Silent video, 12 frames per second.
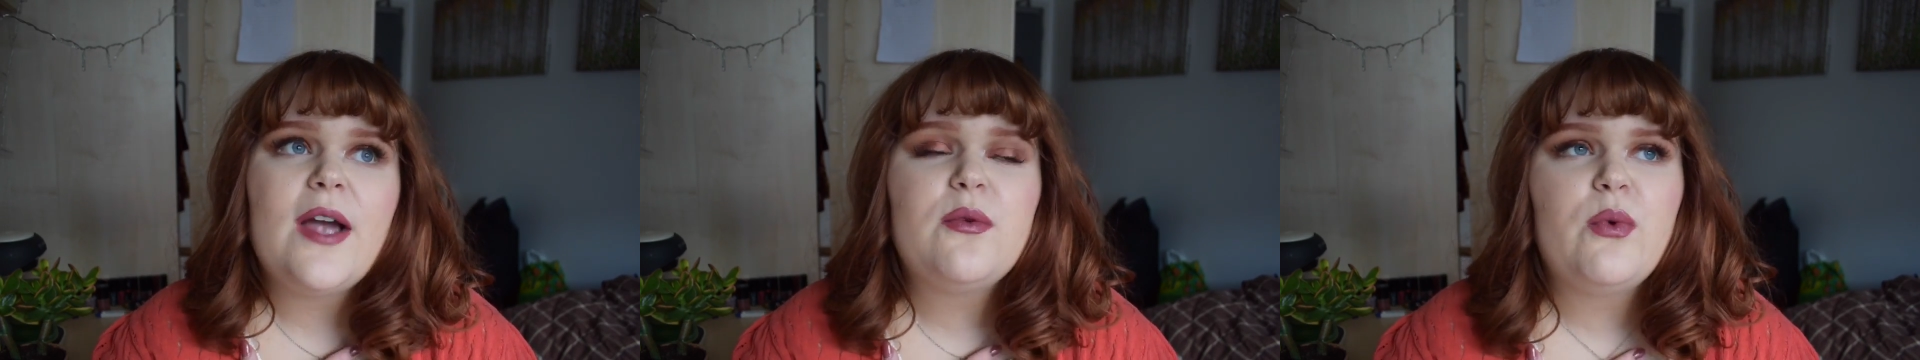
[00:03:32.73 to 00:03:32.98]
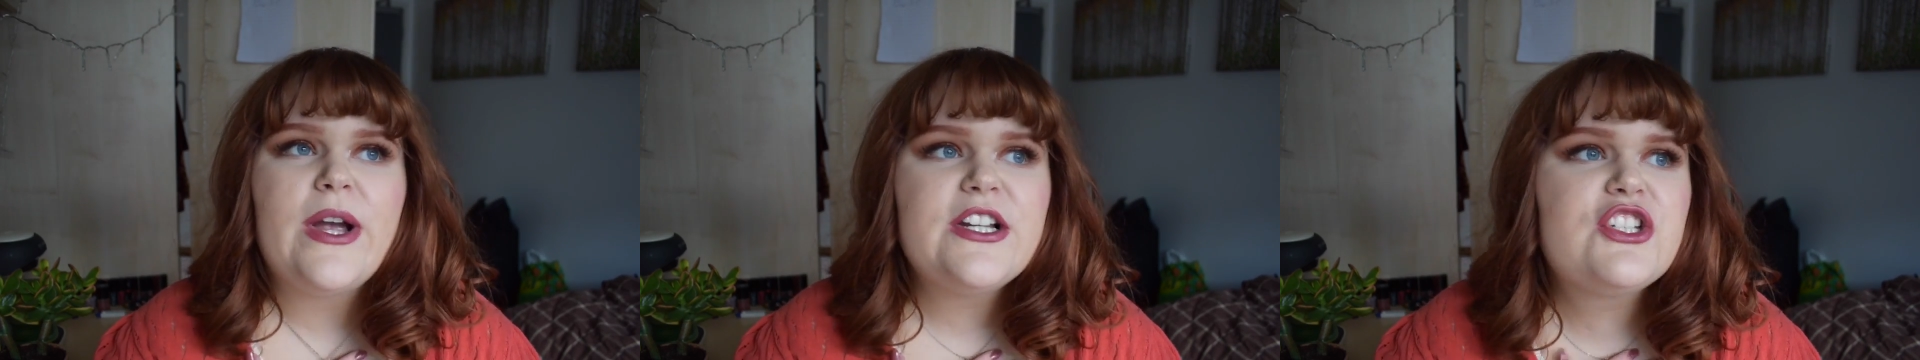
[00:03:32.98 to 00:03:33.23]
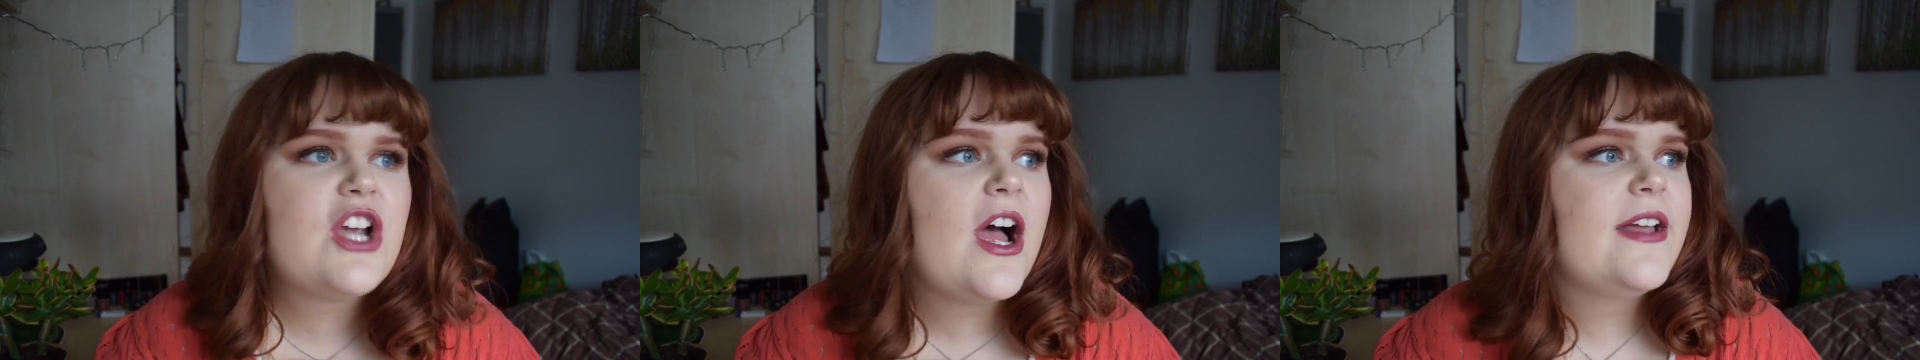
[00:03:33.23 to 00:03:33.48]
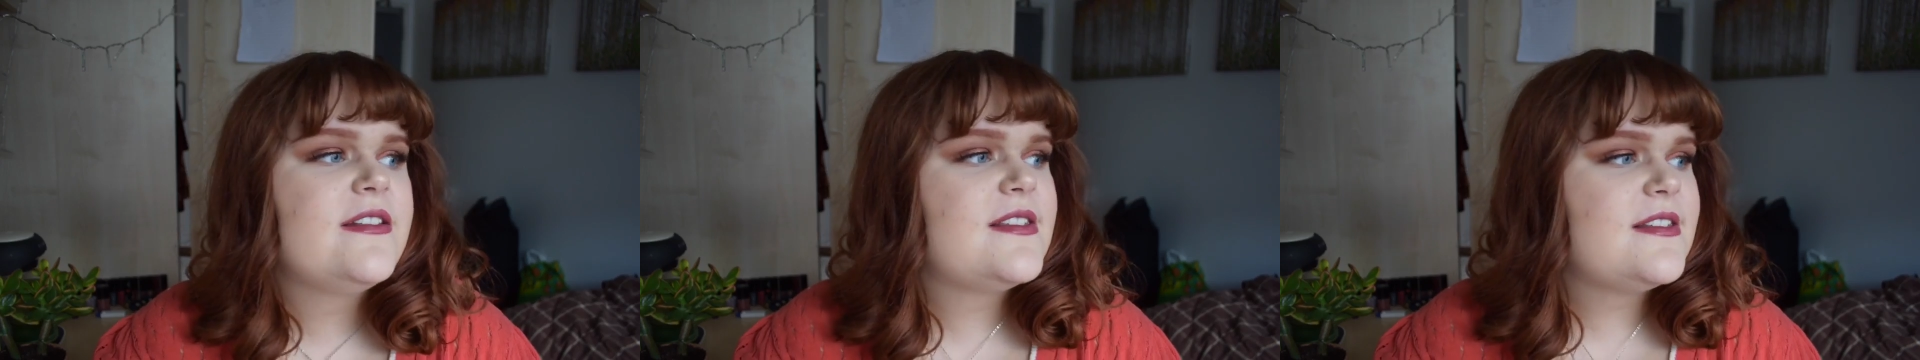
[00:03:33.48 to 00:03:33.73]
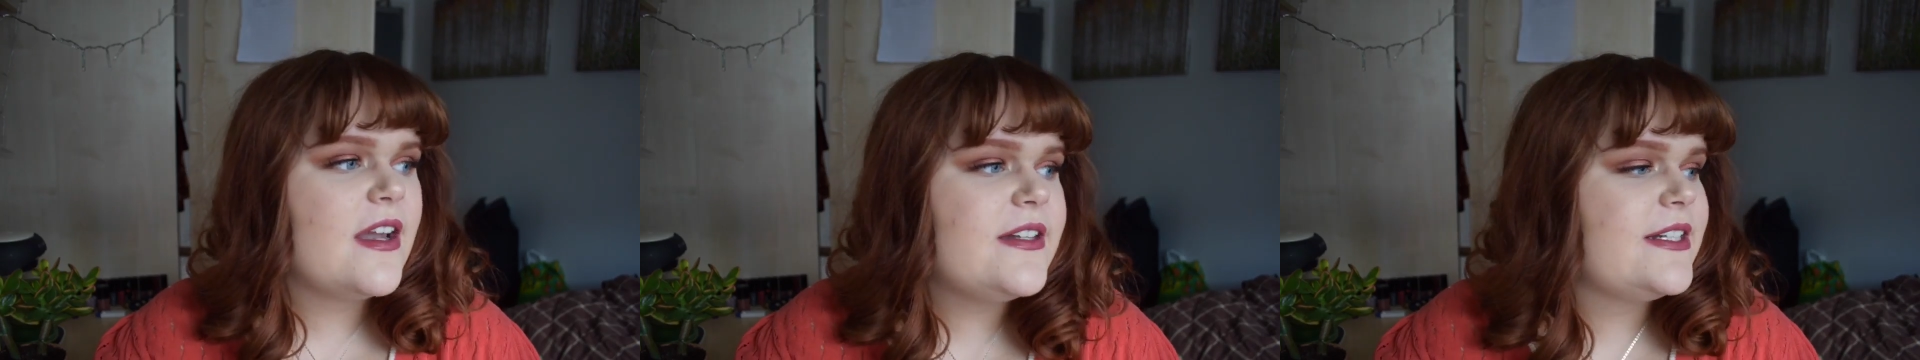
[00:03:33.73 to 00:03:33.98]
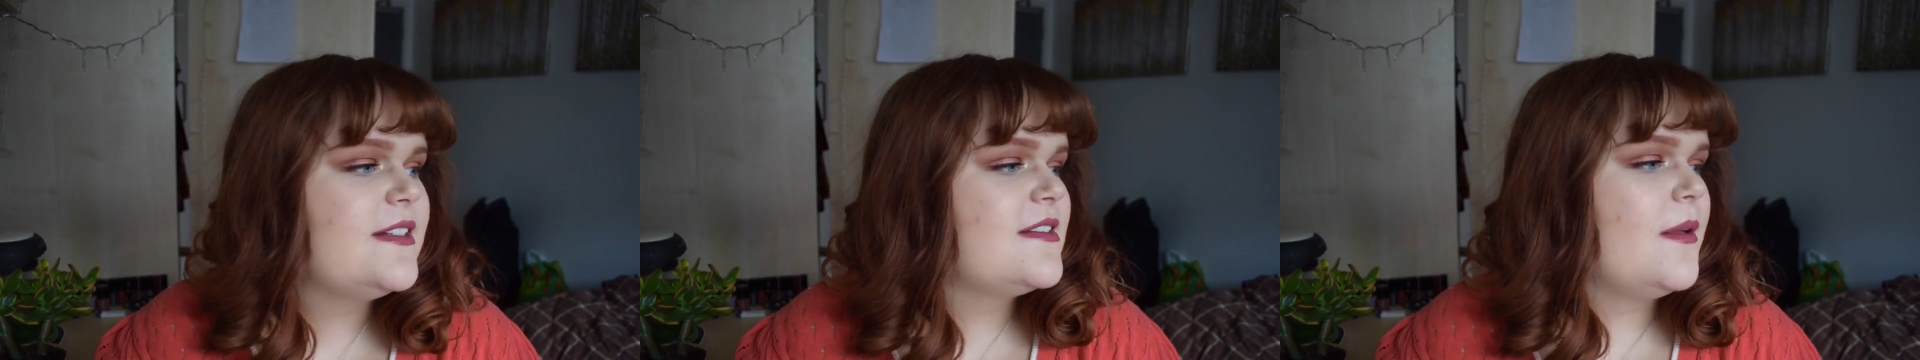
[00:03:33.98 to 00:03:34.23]
I wish I had
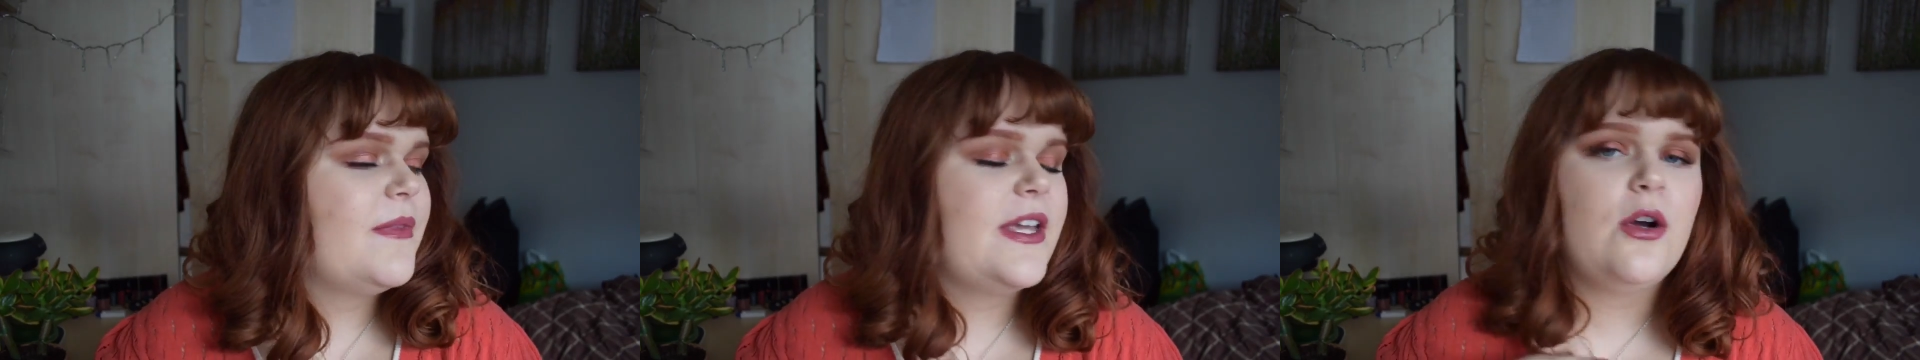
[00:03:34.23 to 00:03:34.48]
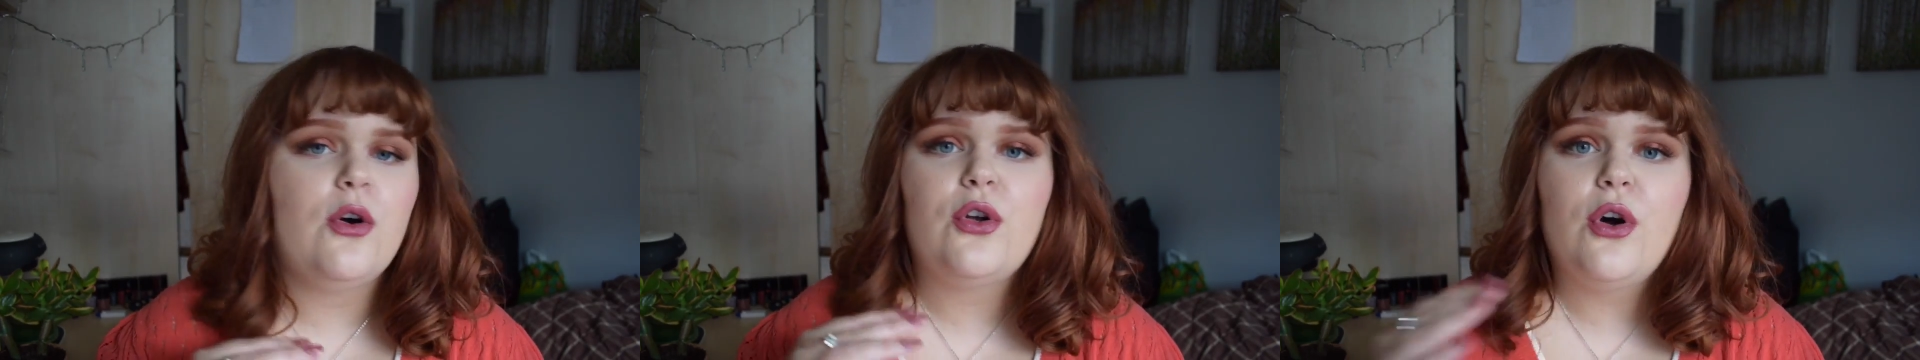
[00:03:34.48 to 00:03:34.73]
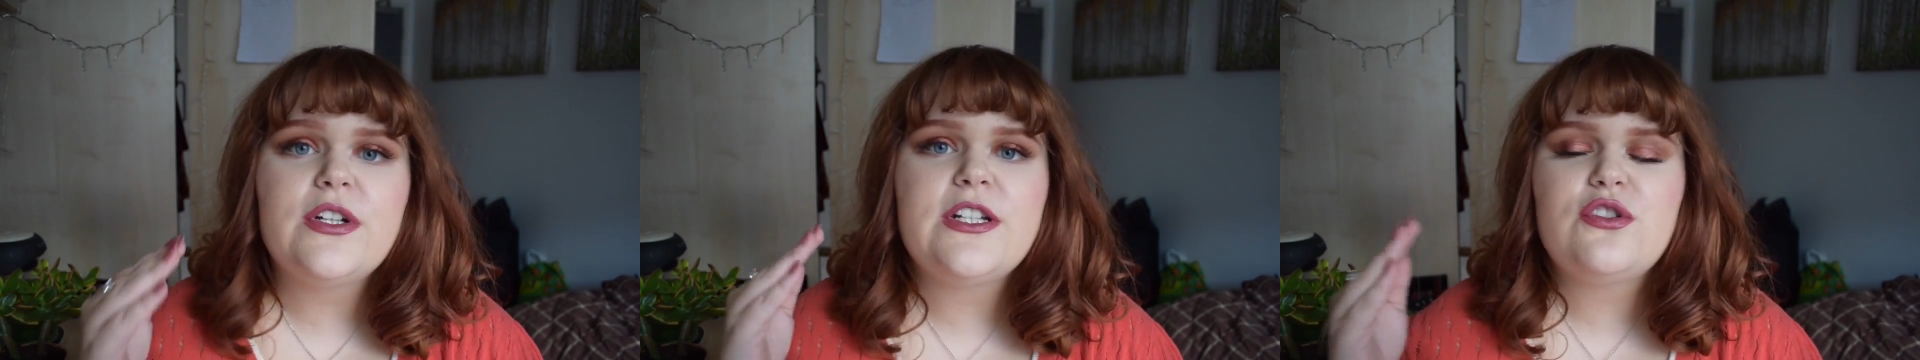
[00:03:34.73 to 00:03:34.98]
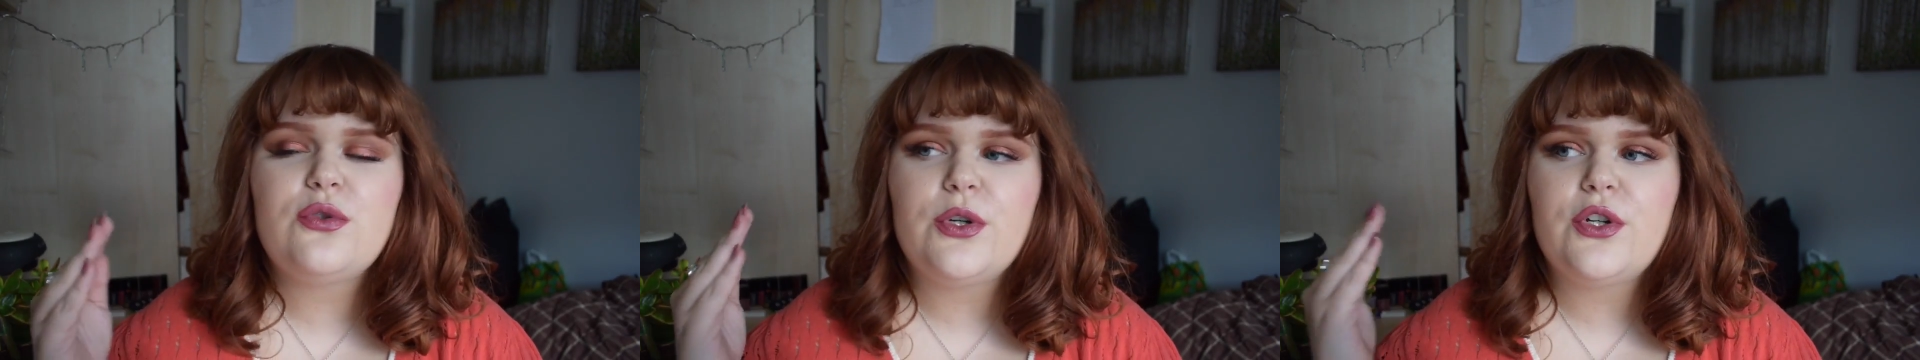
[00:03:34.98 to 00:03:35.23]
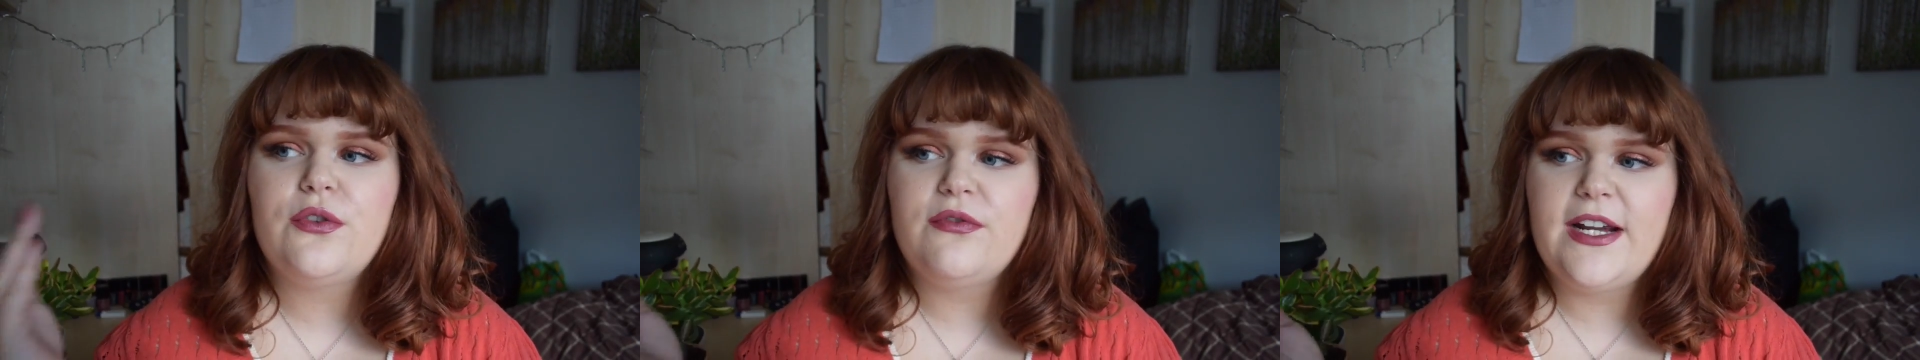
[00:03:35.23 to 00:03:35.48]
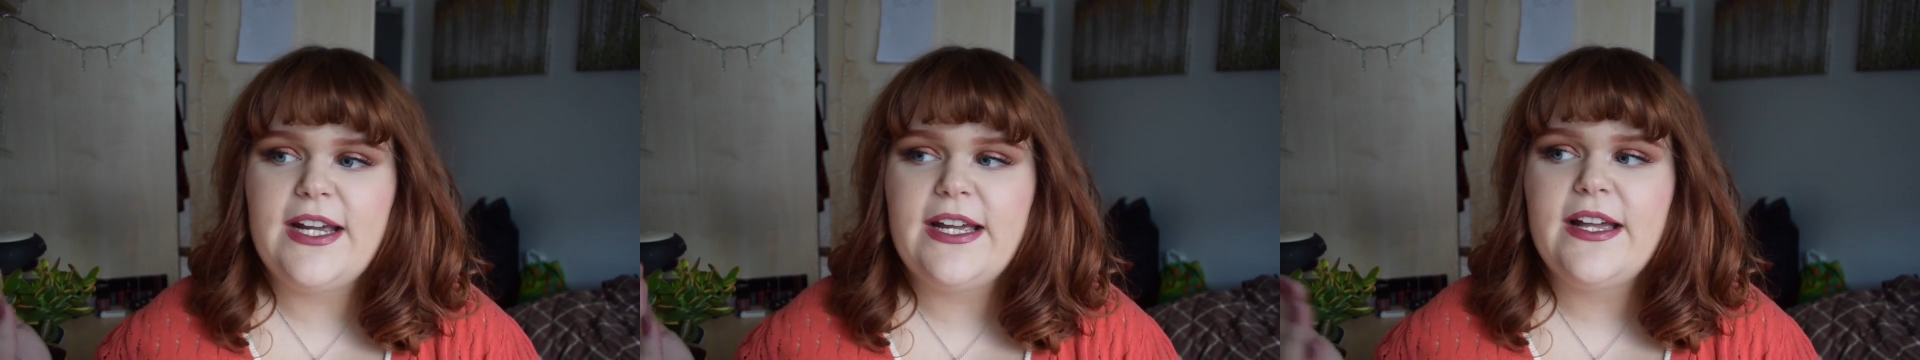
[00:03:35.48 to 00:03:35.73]
studied something or gone into a
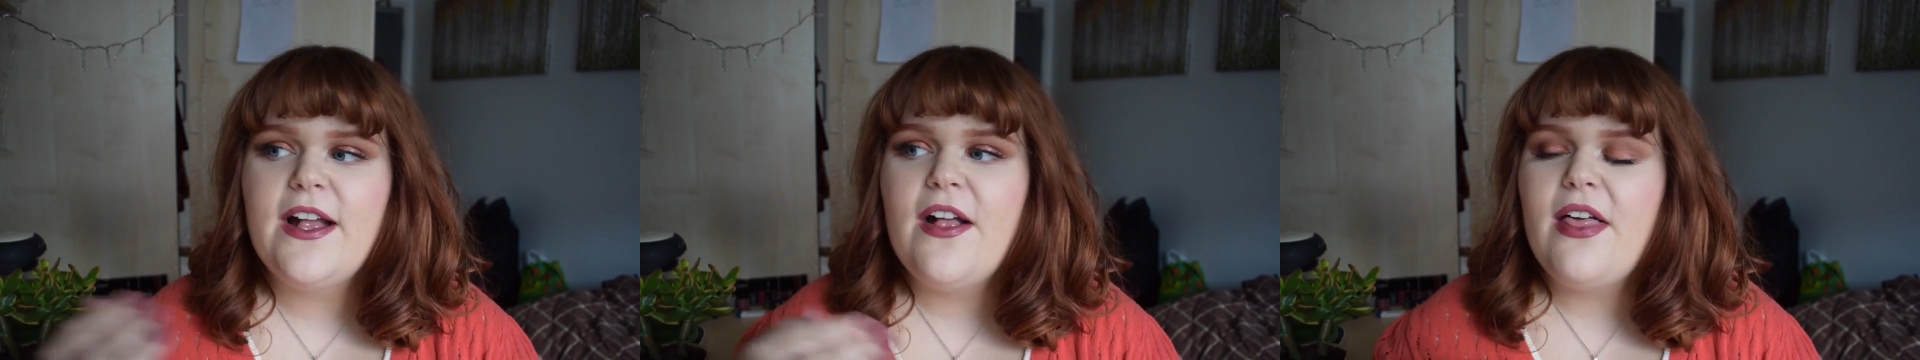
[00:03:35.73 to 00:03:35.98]
career